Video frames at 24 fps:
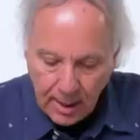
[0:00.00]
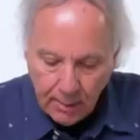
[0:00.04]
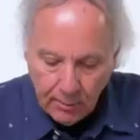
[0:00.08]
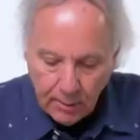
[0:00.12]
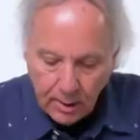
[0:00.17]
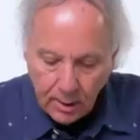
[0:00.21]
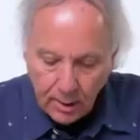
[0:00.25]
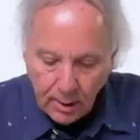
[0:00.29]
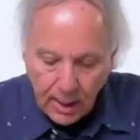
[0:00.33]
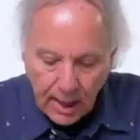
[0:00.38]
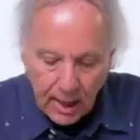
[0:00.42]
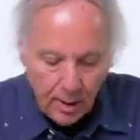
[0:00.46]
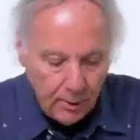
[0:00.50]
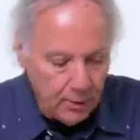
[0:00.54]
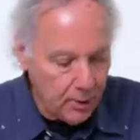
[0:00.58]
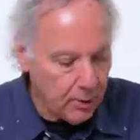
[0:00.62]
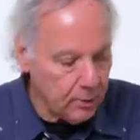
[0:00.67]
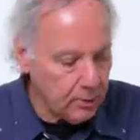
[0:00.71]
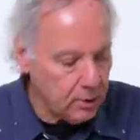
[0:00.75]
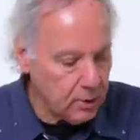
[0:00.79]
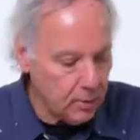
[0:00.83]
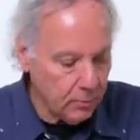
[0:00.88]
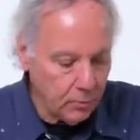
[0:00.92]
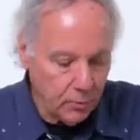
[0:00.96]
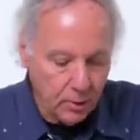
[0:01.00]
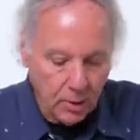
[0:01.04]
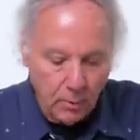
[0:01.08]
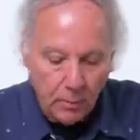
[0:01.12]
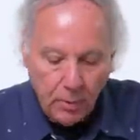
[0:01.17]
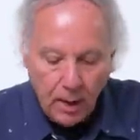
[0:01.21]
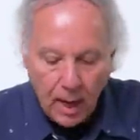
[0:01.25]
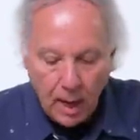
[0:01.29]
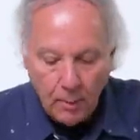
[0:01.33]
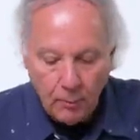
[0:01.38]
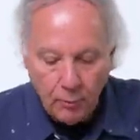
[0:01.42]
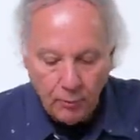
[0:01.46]
That would allow you to put a
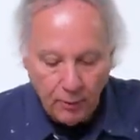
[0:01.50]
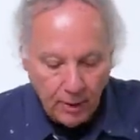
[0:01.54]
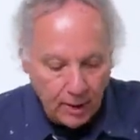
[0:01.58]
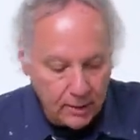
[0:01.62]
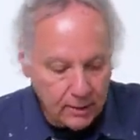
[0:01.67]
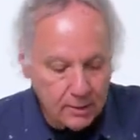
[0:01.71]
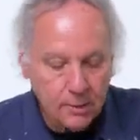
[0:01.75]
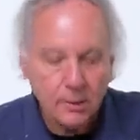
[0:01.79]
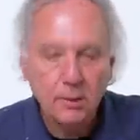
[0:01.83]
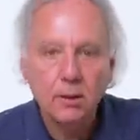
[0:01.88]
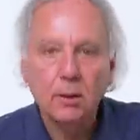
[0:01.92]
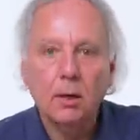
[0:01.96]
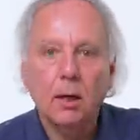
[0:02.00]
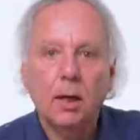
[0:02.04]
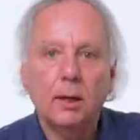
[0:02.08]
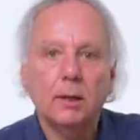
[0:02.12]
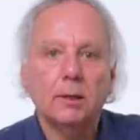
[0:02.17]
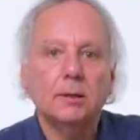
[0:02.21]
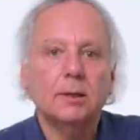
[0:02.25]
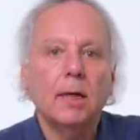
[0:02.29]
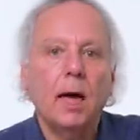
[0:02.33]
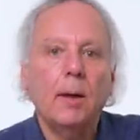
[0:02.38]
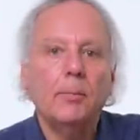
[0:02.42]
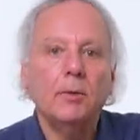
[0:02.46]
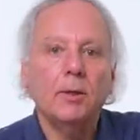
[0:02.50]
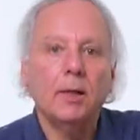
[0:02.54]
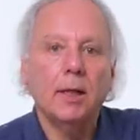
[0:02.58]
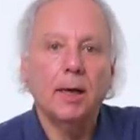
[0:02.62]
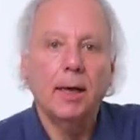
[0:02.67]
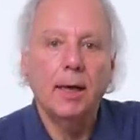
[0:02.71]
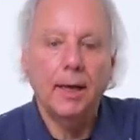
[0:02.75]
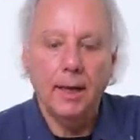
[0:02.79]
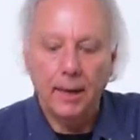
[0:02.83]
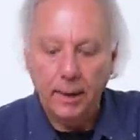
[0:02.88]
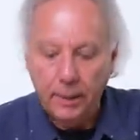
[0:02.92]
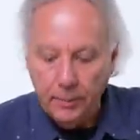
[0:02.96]
palm press on the top of the
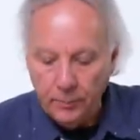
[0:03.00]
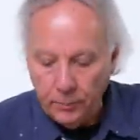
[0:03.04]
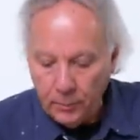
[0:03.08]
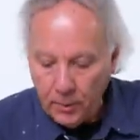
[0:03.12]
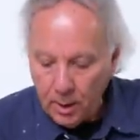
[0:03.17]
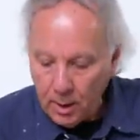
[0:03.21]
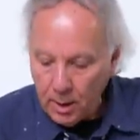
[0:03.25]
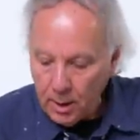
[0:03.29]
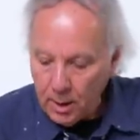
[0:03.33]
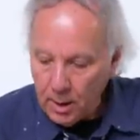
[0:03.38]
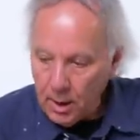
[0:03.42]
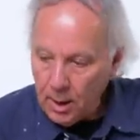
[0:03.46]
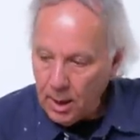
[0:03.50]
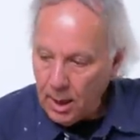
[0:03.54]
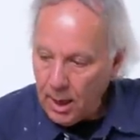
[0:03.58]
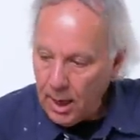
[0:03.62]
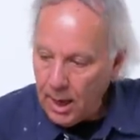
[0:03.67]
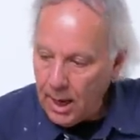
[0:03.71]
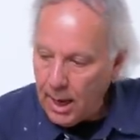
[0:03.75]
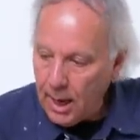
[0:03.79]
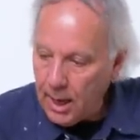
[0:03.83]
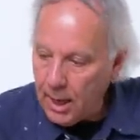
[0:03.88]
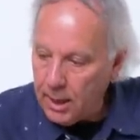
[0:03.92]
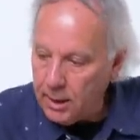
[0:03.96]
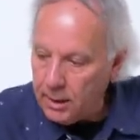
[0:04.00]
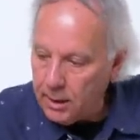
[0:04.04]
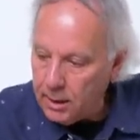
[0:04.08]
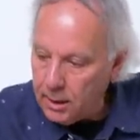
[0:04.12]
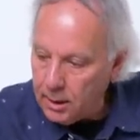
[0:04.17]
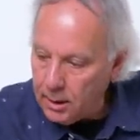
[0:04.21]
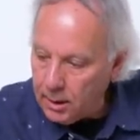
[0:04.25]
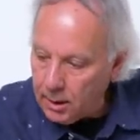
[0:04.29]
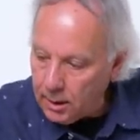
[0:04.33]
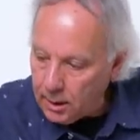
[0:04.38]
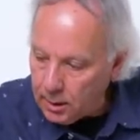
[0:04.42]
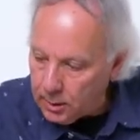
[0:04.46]
can, and
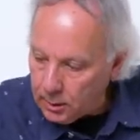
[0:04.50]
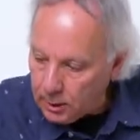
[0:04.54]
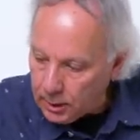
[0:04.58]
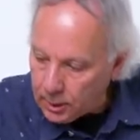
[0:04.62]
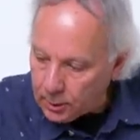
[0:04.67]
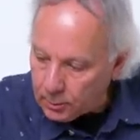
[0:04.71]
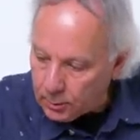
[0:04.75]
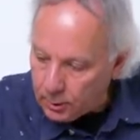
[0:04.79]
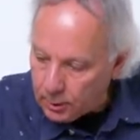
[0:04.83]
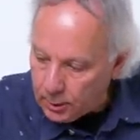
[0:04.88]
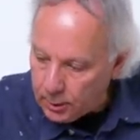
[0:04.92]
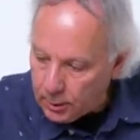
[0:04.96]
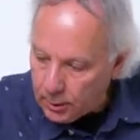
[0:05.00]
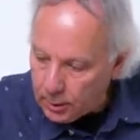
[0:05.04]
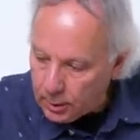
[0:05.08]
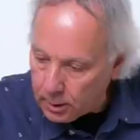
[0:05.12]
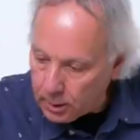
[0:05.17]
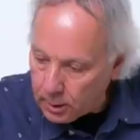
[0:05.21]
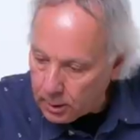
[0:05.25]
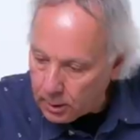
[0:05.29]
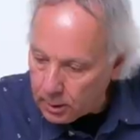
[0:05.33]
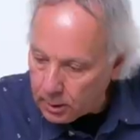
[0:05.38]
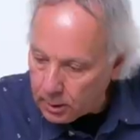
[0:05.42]
the liquid